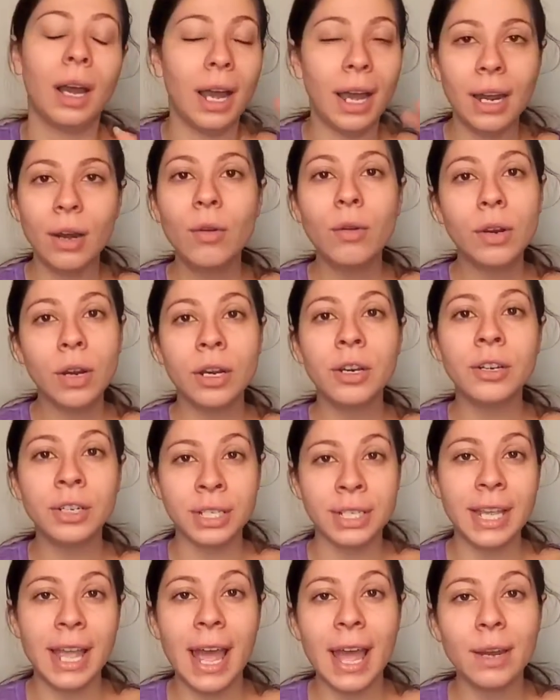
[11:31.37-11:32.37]
I don't
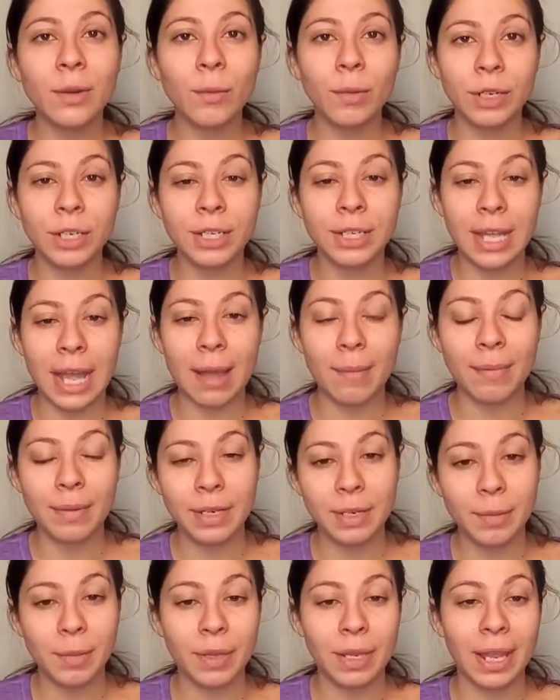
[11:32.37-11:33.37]
understand what just
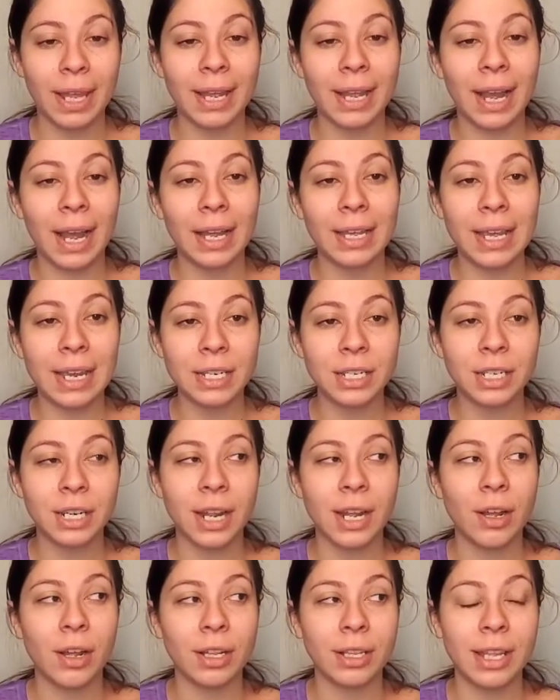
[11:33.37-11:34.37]
happened, but like
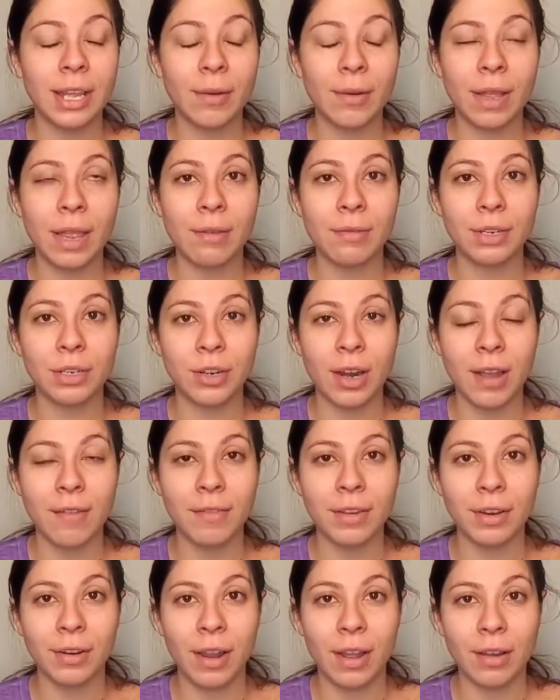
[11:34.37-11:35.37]
yesterday all day while I was
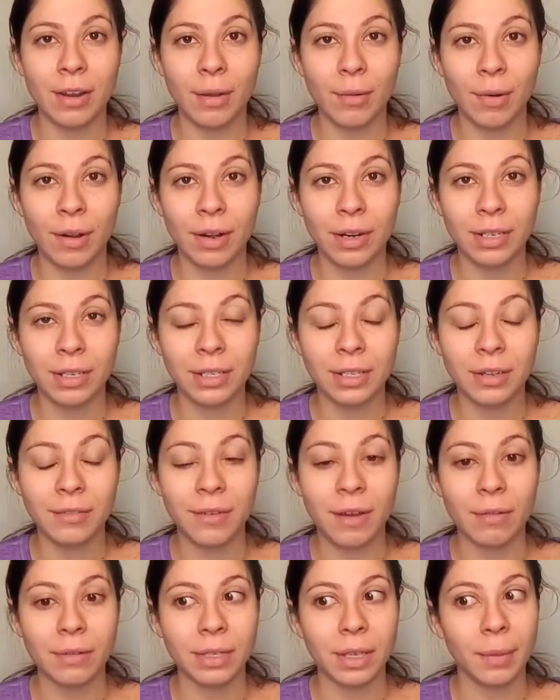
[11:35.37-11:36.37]
driving around at work and
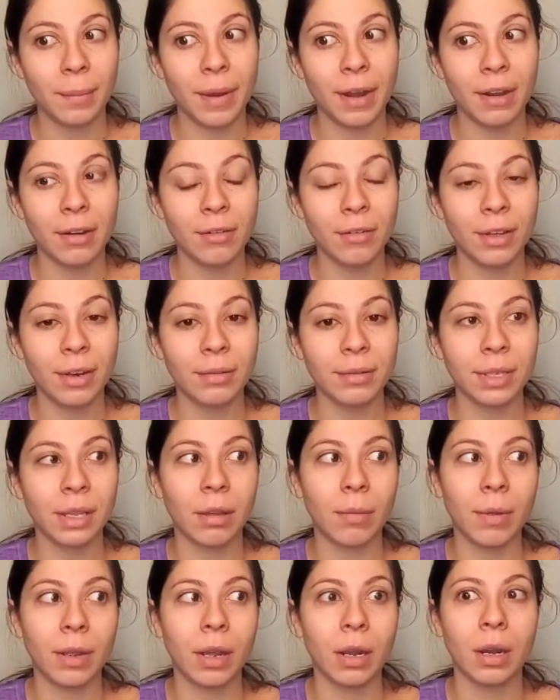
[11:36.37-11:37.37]
stuff, I was like paranoid. I was
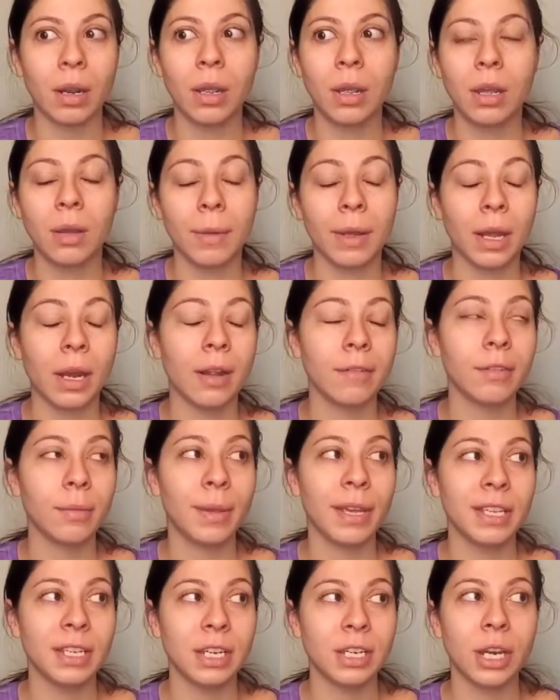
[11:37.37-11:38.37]
like, oh my god, oh my god, I have to
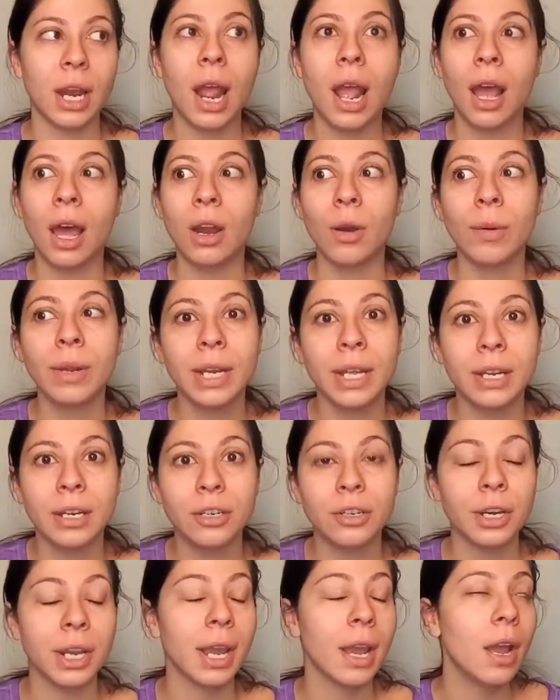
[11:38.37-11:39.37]
pay attention. I don't want to
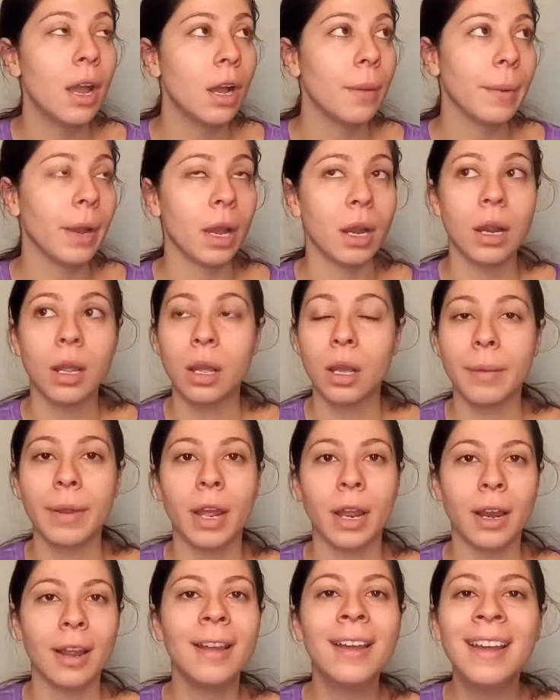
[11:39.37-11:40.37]
hit a tree. Oh my god, oh
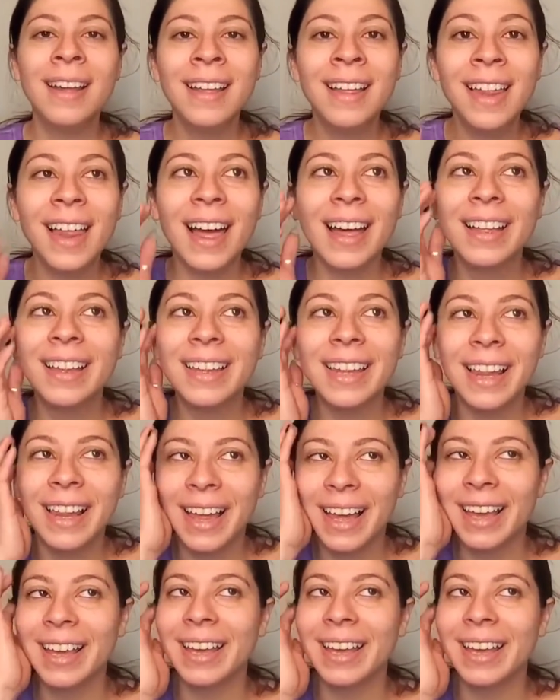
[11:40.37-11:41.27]
my god.